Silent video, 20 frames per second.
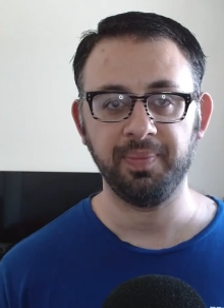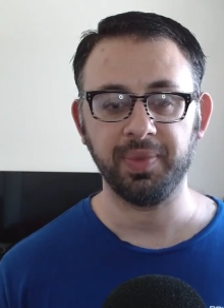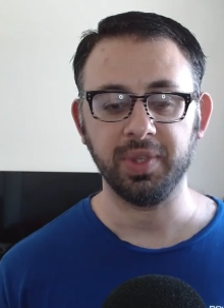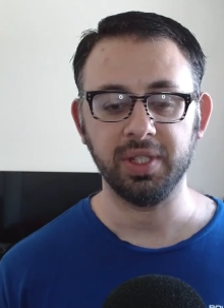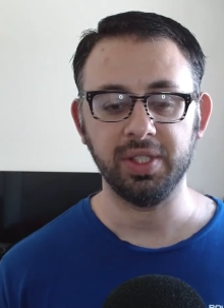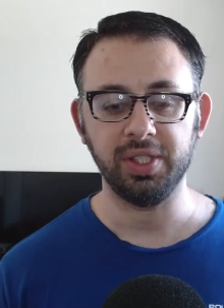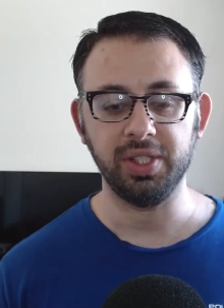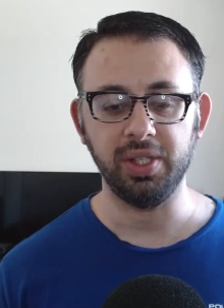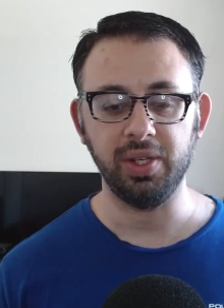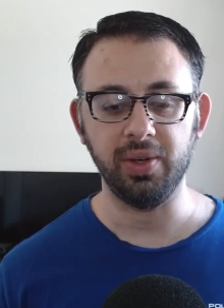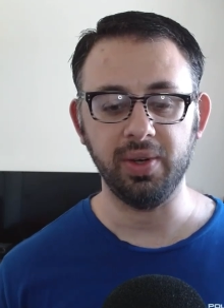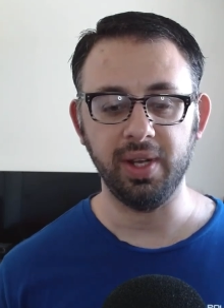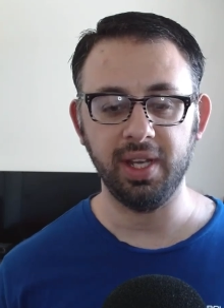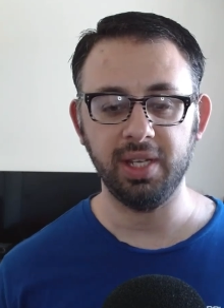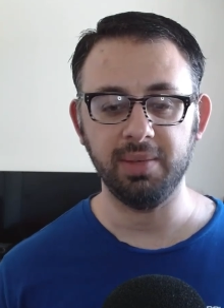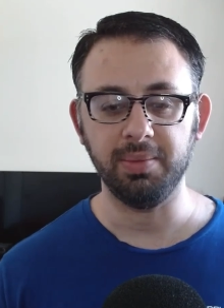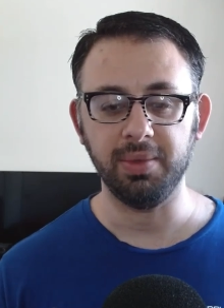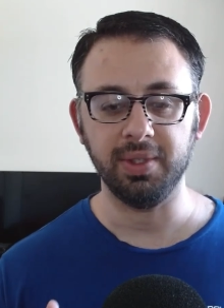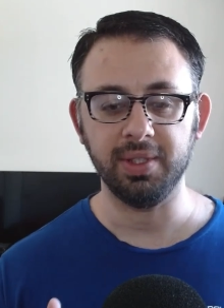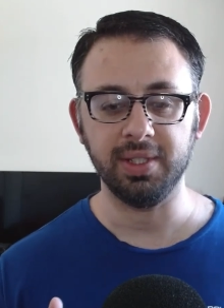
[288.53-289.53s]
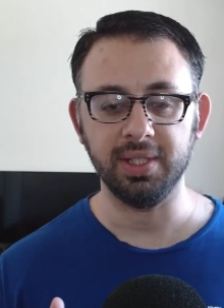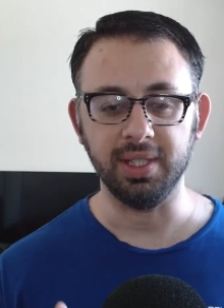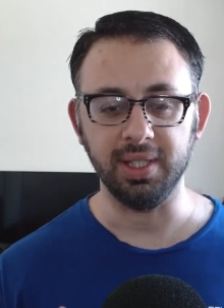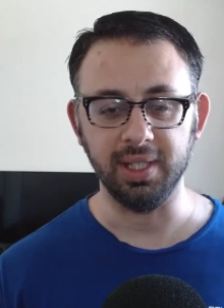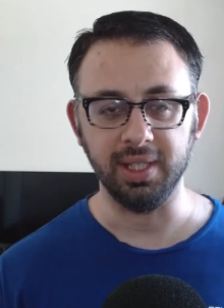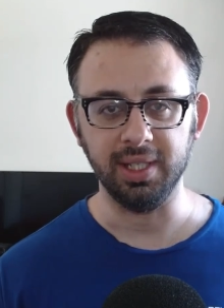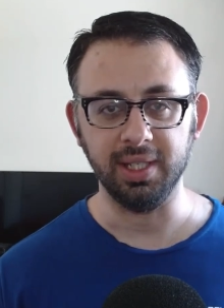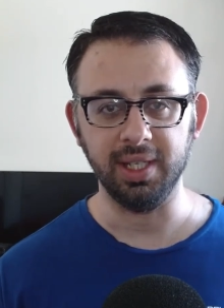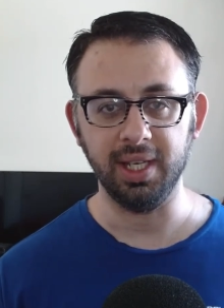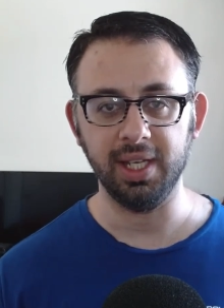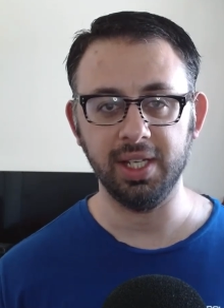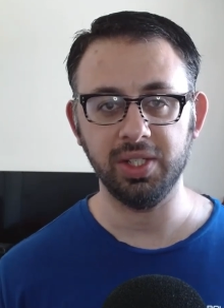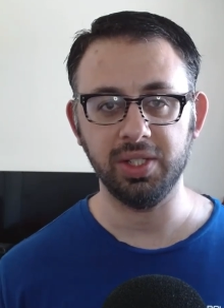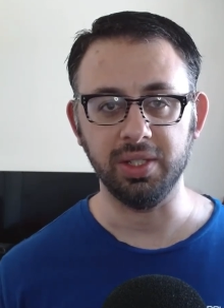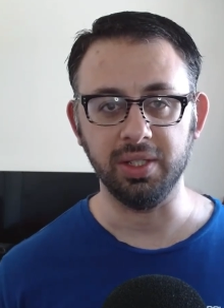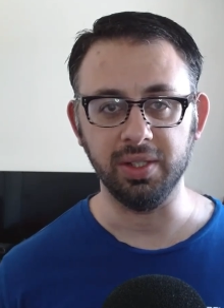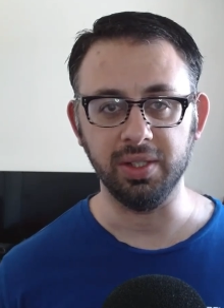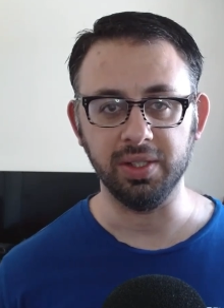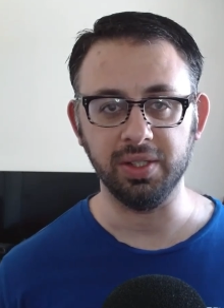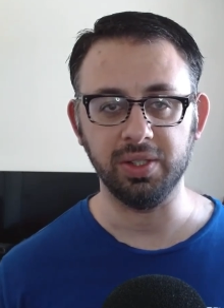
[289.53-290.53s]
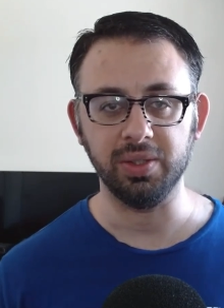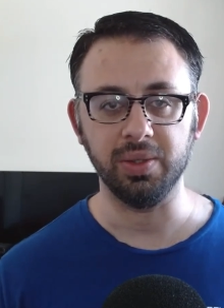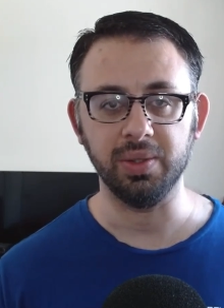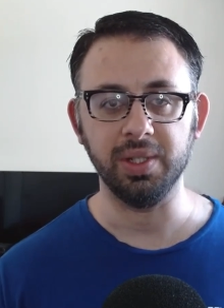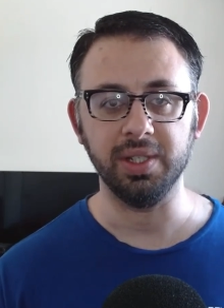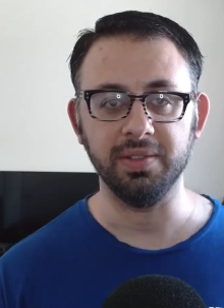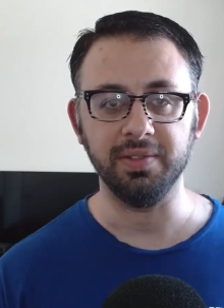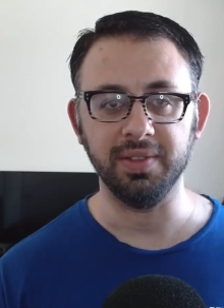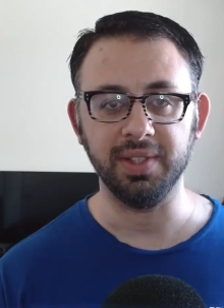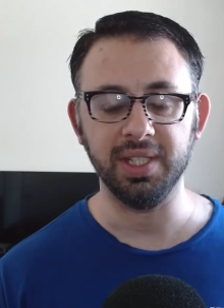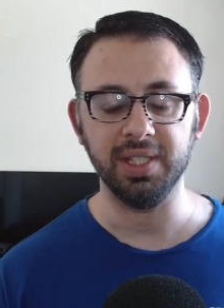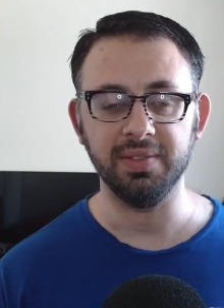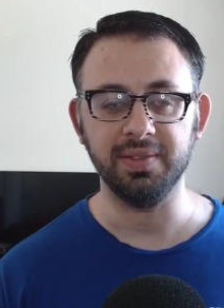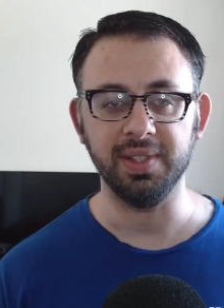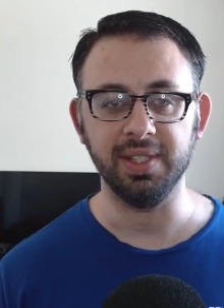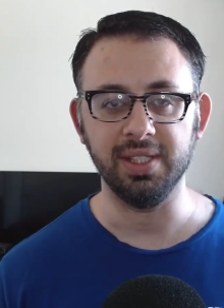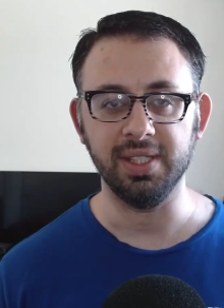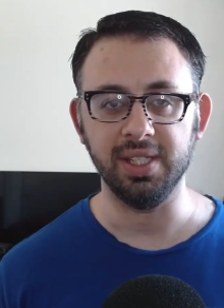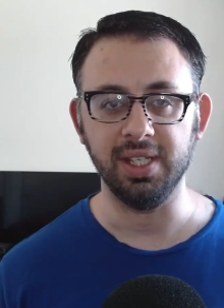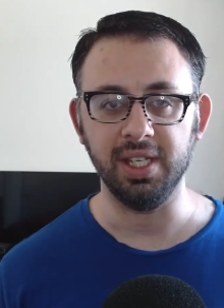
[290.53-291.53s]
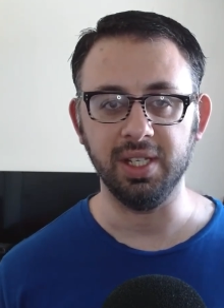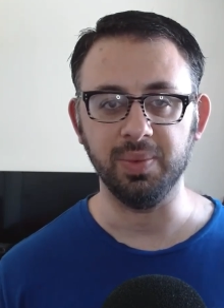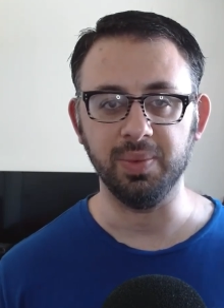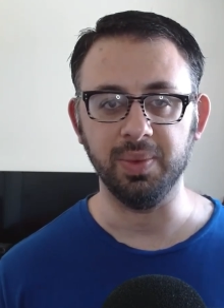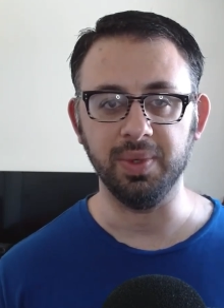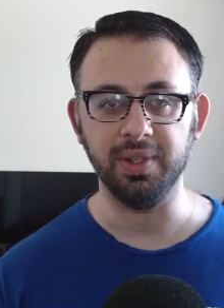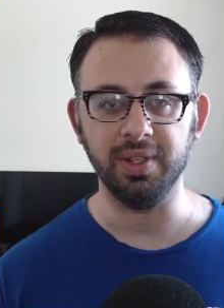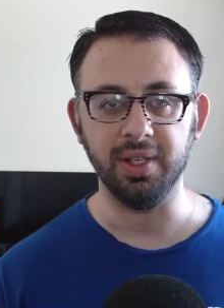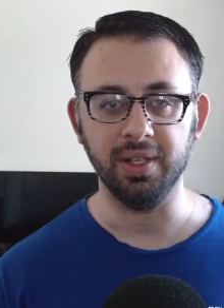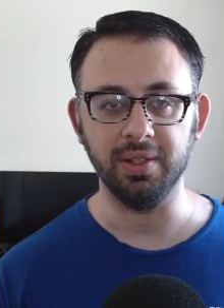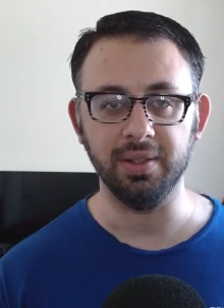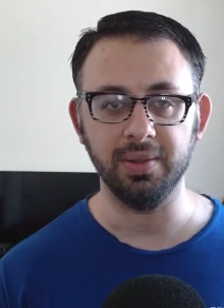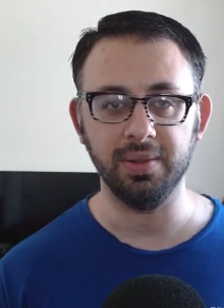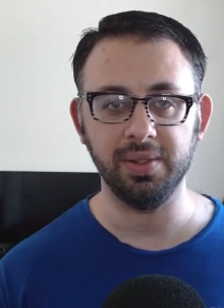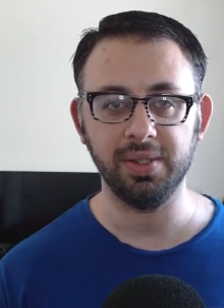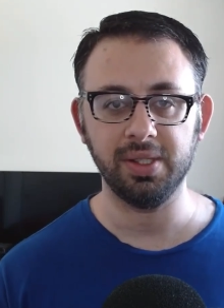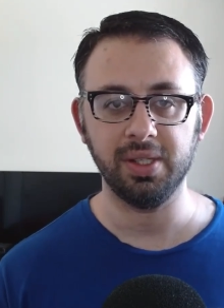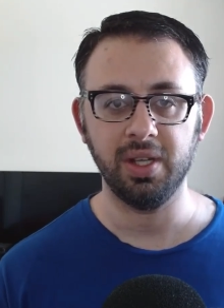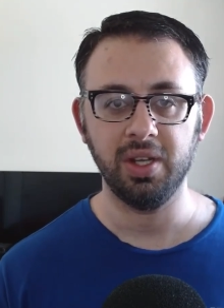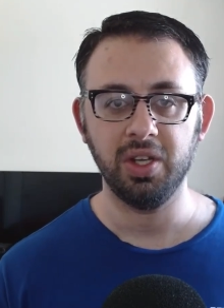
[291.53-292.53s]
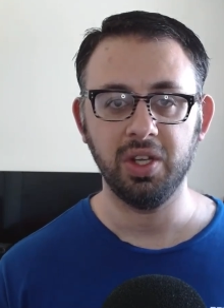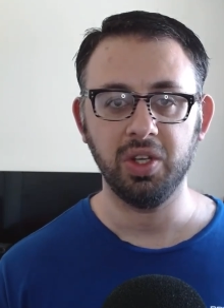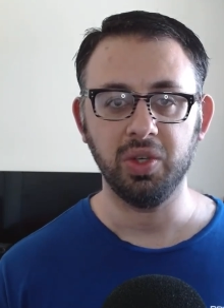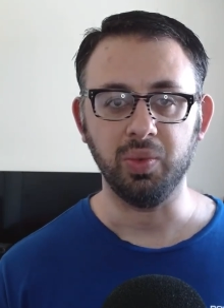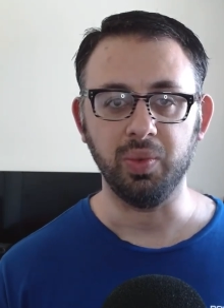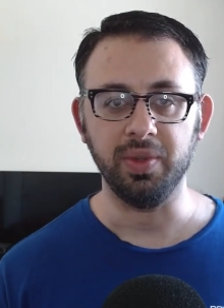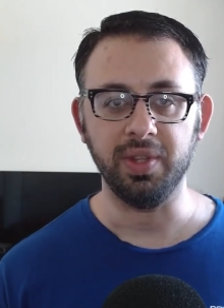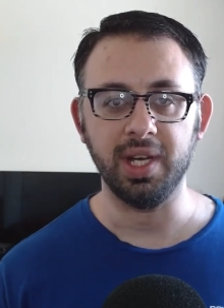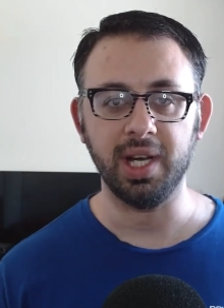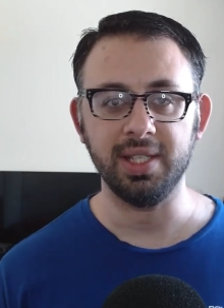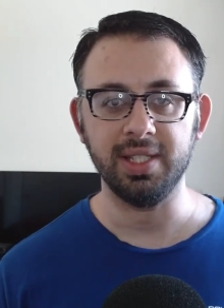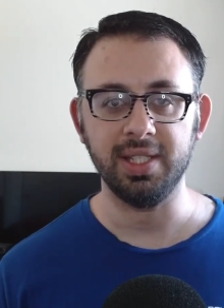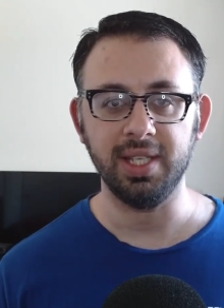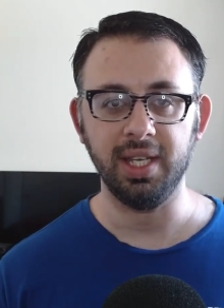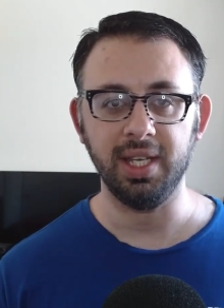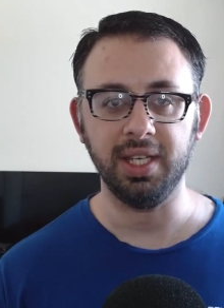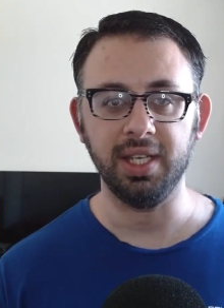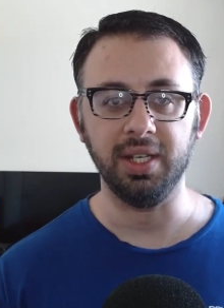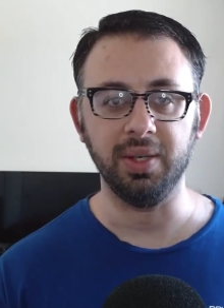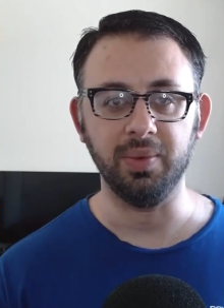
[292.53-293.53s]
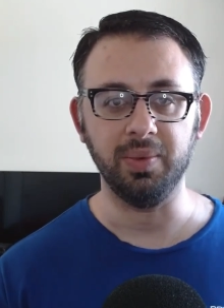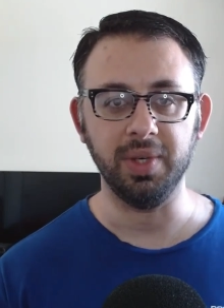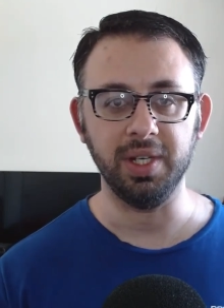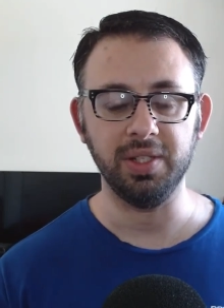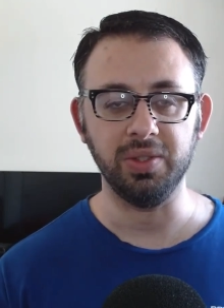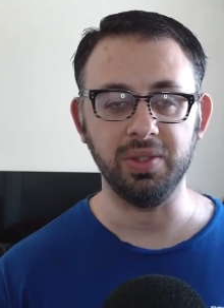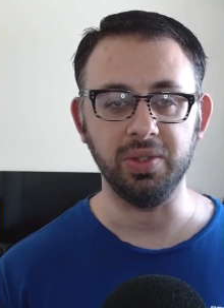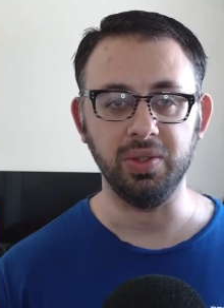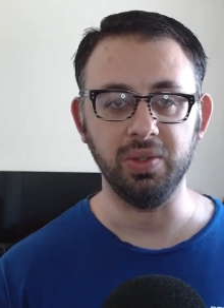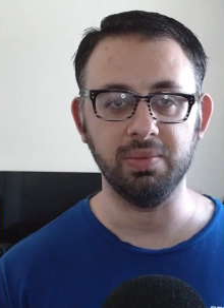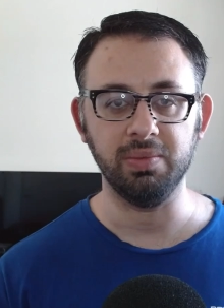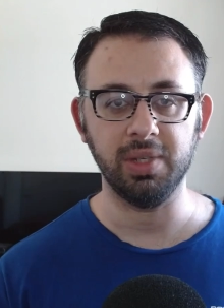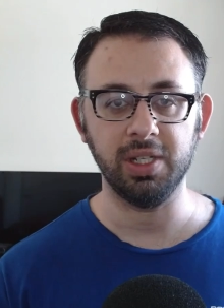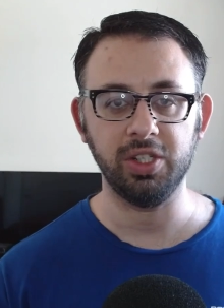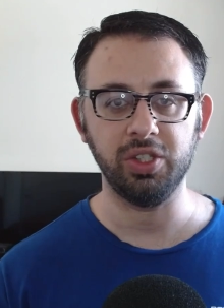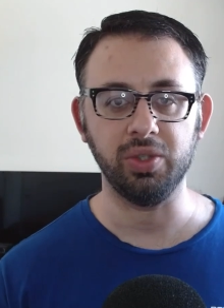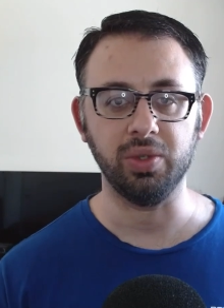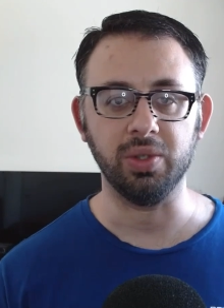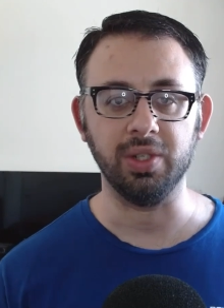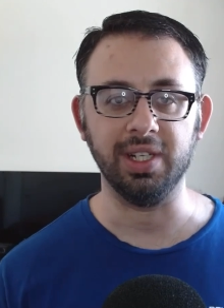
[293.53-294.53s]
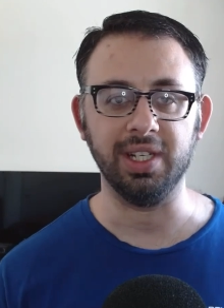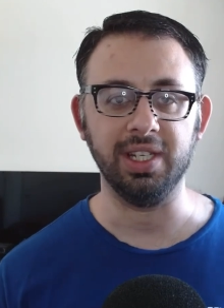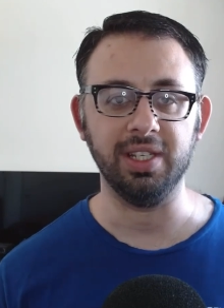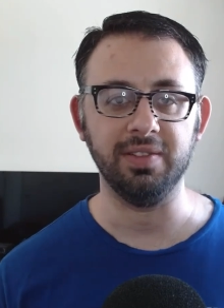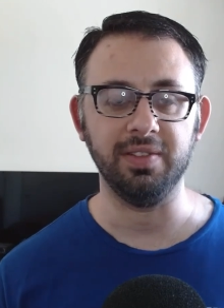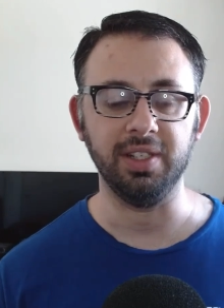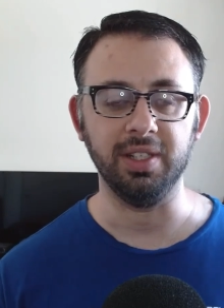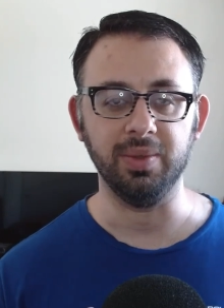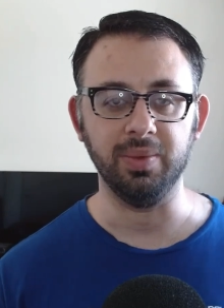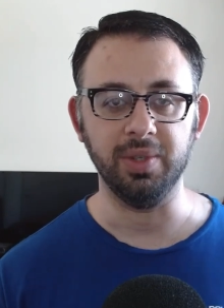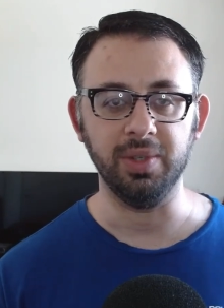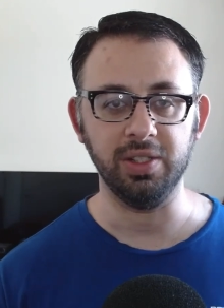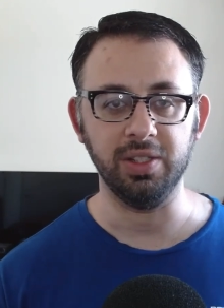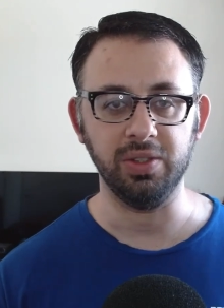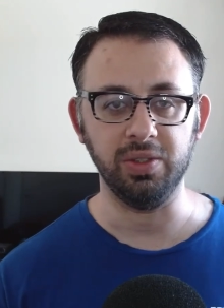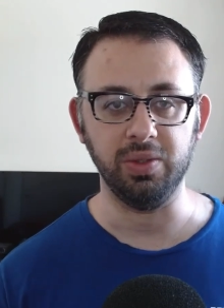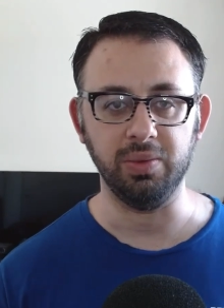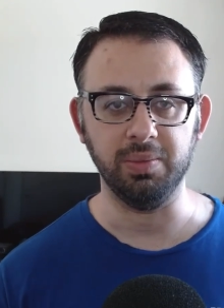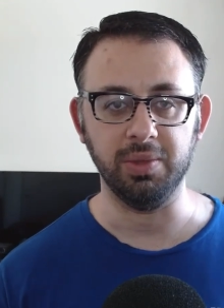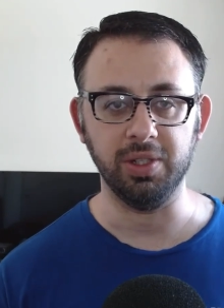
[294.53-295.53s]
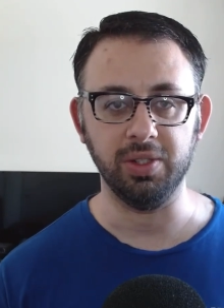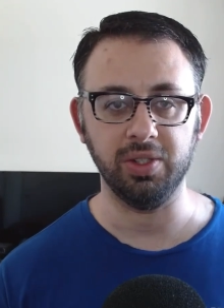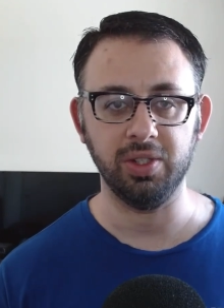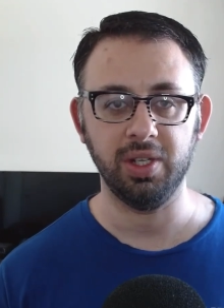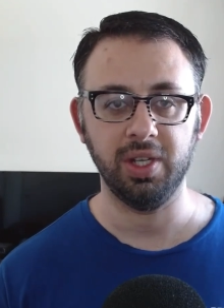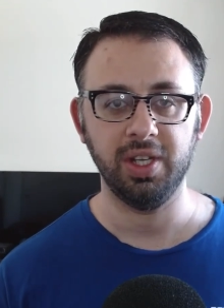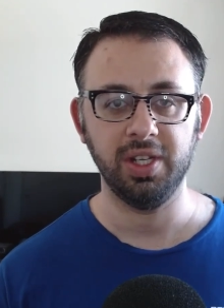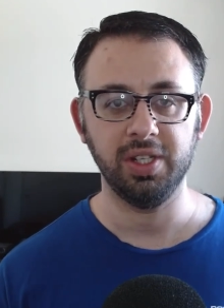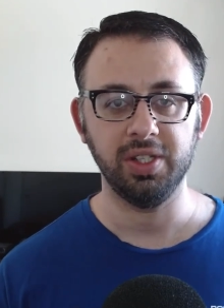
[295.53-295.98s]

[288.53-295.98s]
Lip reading: So you're able to engage in a sort of give and take with others without taking away too much or giving away too much.